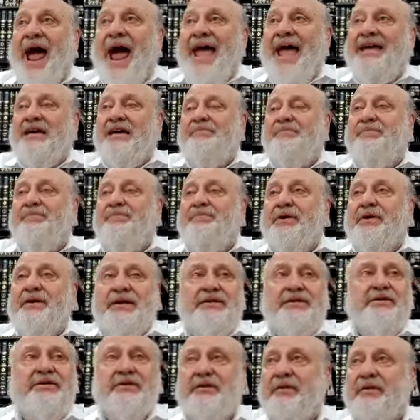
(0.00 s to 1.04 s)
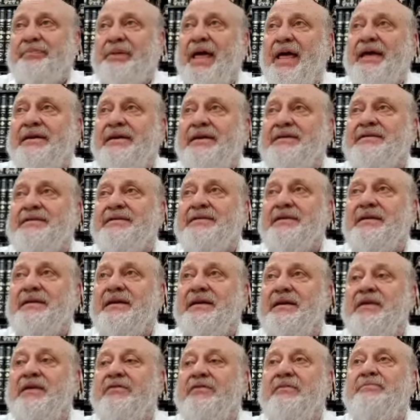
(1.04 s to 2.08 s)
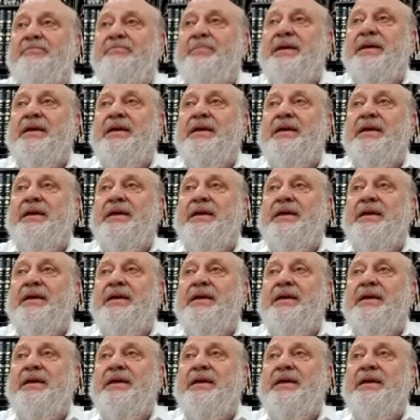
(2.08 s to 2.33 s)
That I could put an Easter into place even